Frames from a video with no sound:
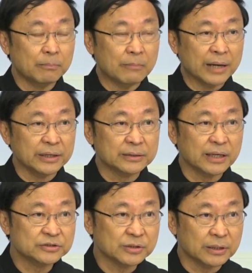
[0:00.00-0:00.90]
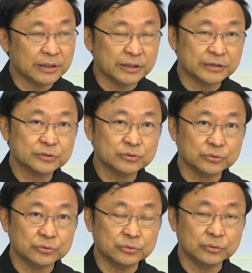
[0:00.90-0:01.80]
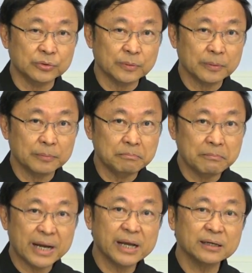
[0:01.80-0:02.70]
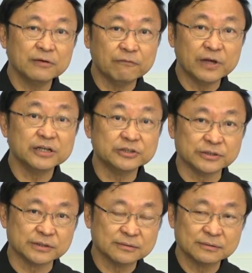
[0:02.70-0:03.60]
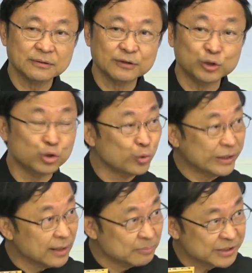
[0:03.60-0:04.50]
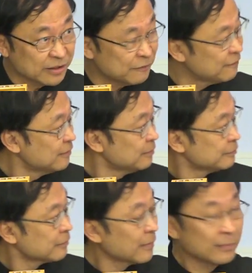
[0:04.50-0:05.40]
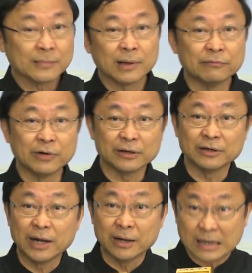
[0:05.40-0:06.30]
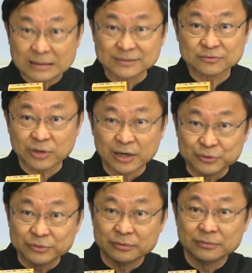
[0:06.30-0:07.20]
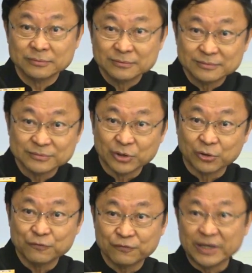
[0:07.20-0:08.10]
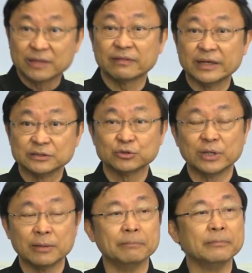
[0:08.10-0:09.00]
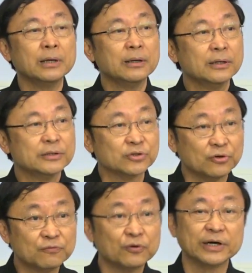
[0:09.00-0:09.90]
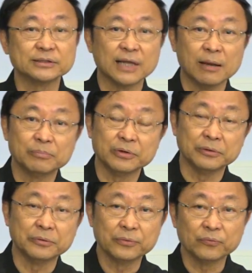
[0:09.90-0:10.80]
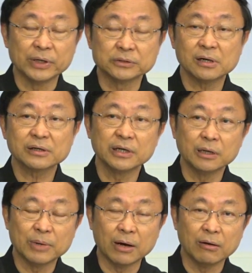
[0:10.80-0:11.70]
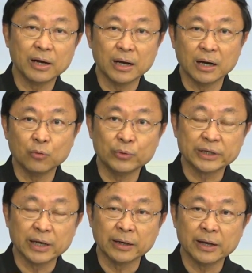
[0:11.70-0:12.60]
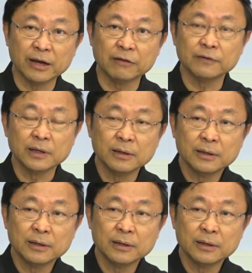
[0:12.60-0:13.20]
my intention is to make villages do it themselves, rather than us trying to, feed things to them. So, for example, we are talking about how we can have